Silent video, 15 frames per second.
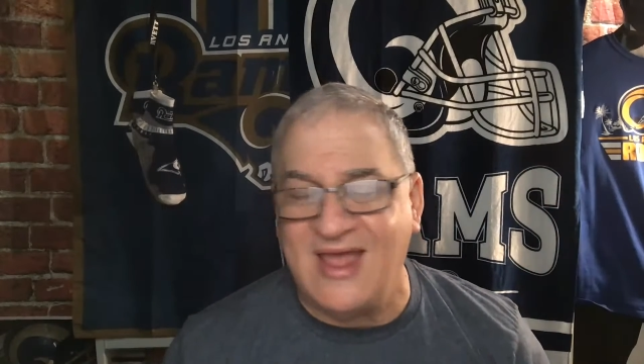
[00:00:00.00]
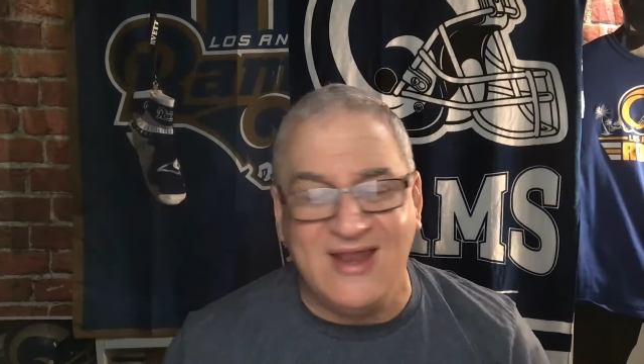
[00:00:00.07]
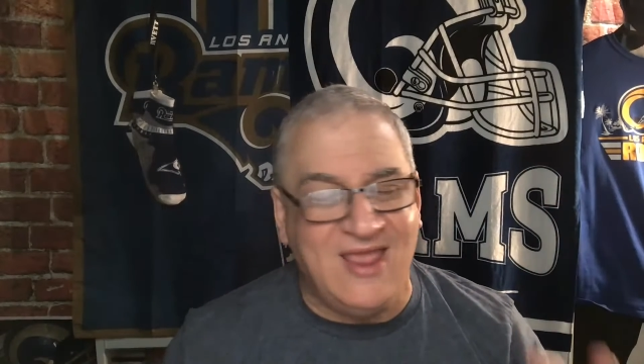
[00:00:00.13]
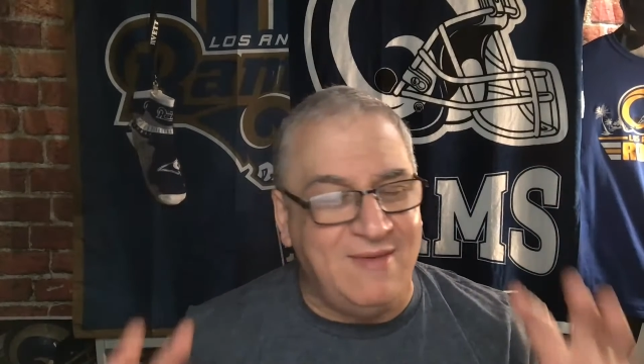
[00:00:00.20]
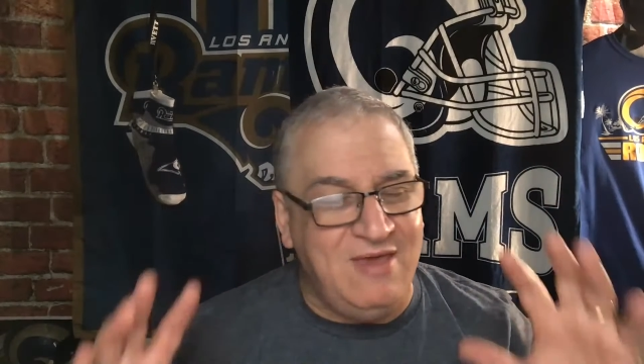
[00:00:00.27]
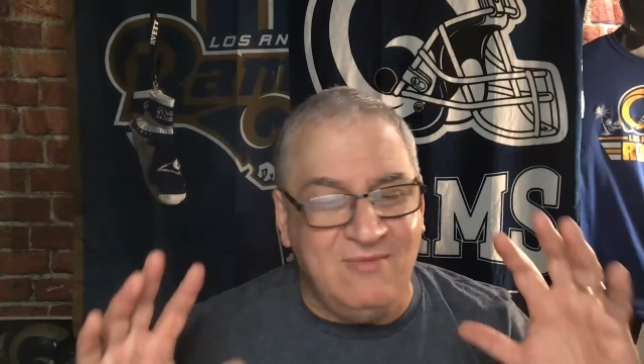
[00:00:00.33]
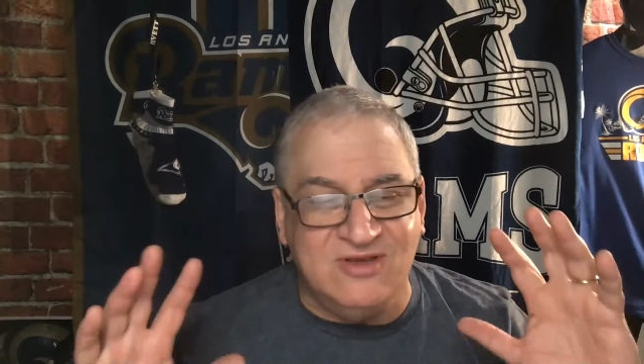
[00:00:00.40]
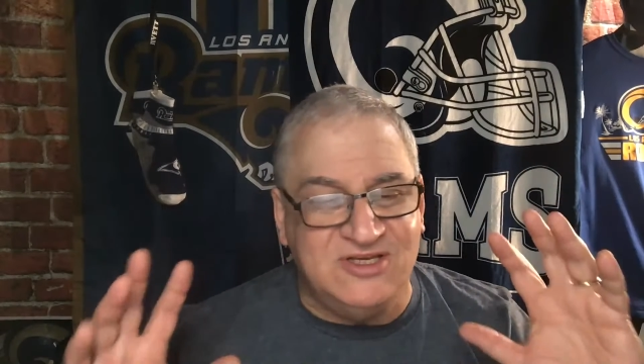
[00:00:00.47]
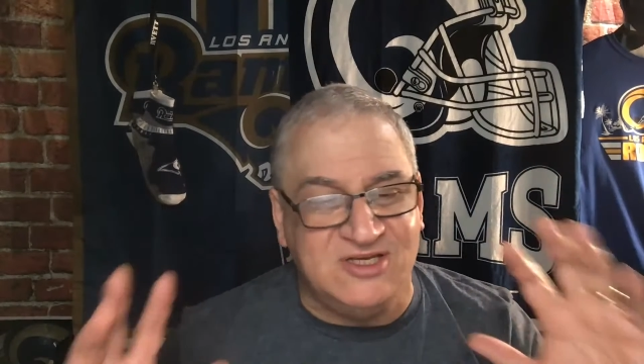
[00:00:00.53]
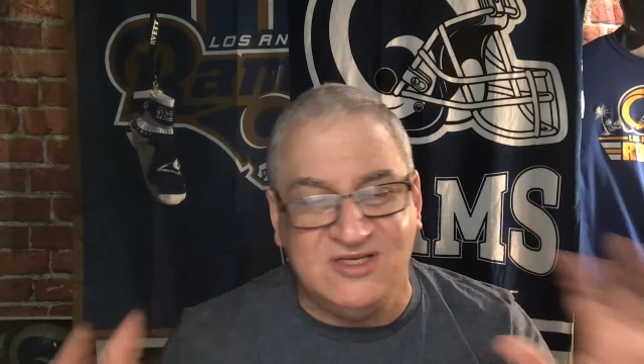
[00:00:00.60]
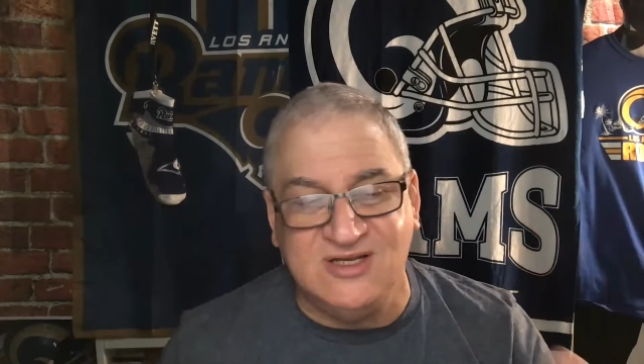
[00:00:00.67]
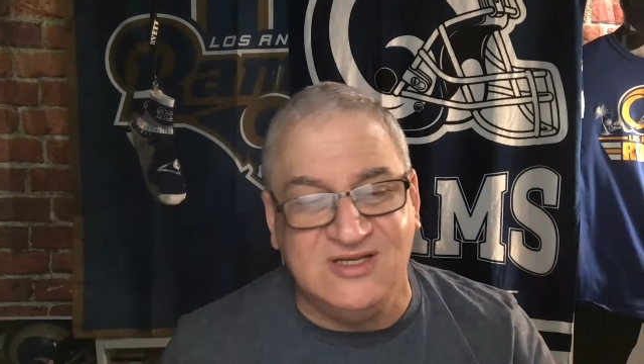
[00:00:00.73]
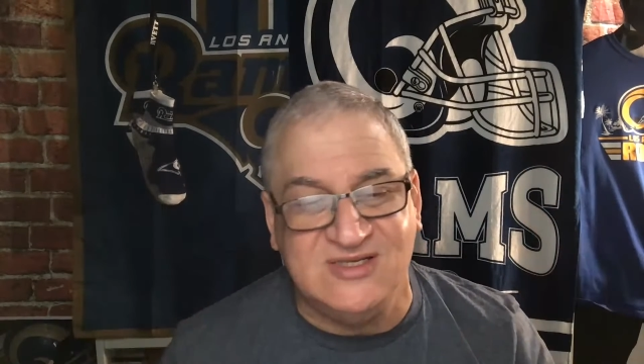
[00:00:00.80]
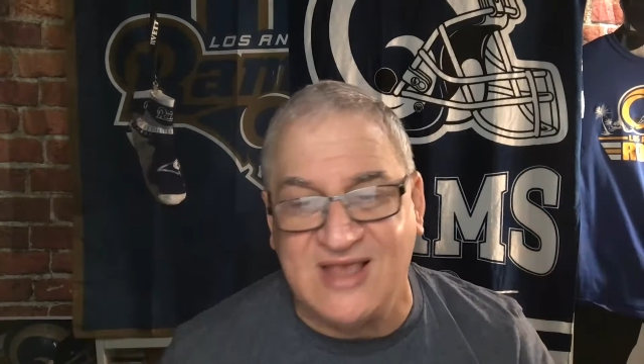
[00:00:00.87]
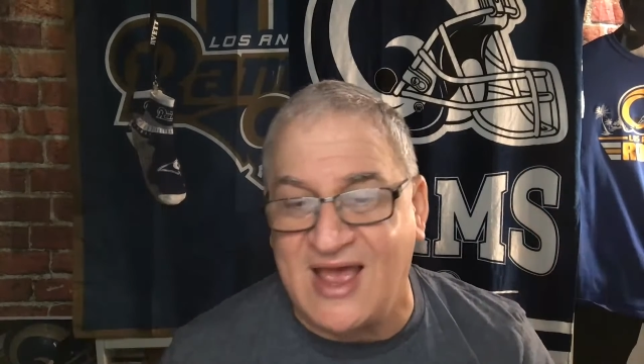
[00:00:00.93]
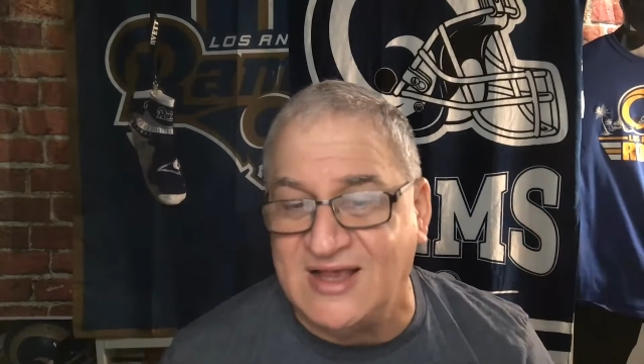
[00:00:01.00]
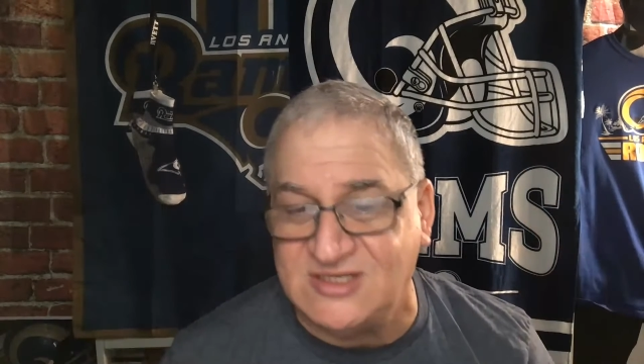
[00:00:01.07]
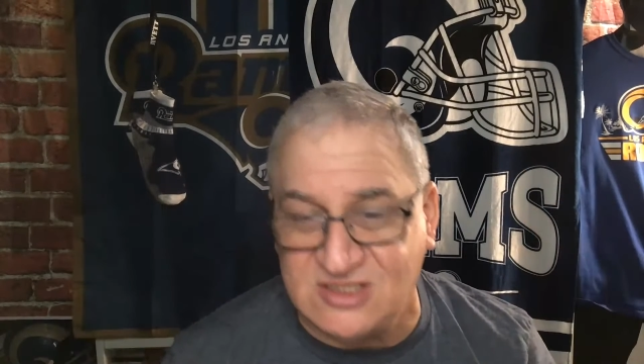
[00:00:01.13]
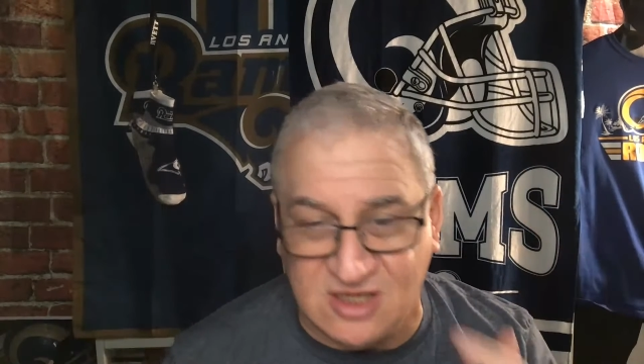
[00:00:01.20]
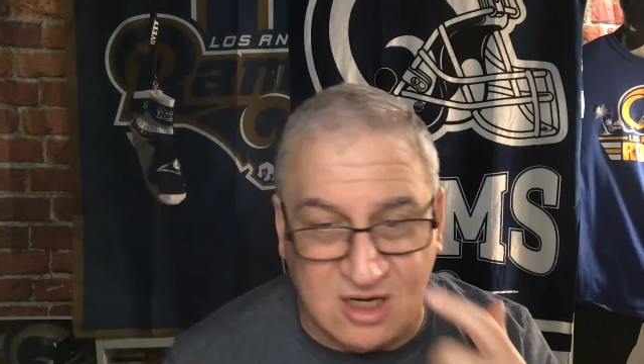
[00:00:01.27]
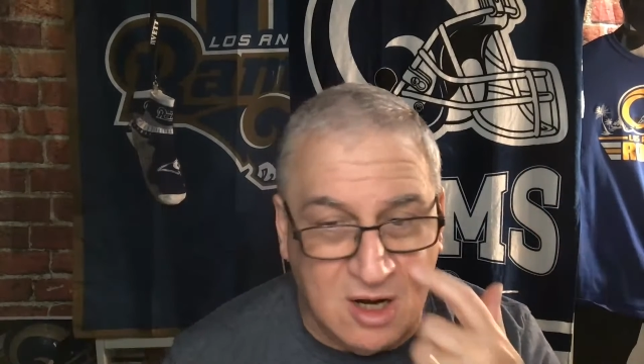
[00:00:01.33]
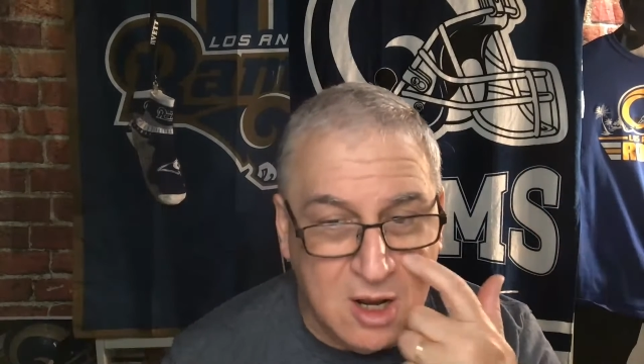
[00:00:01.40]
He was just a
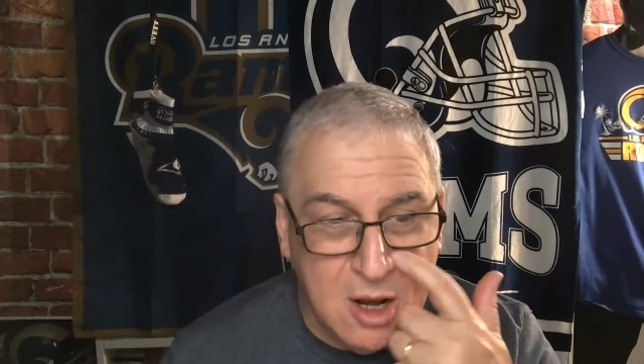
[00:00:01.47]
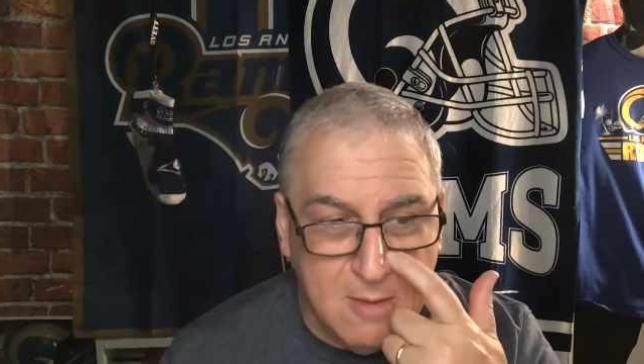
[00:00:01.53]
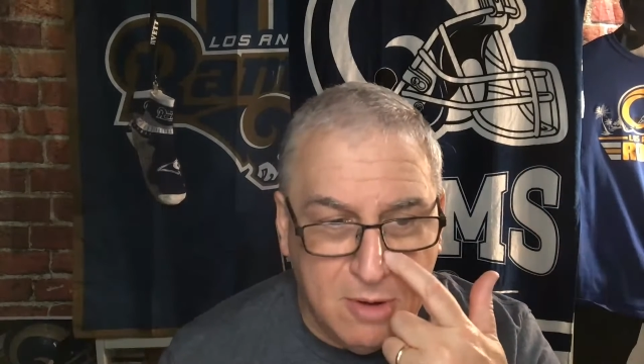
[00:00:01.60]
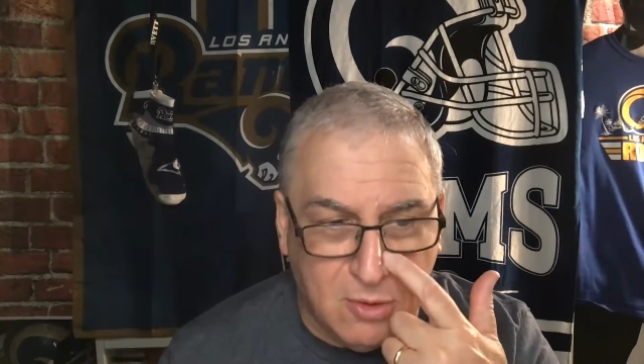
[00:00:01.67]
disaster. But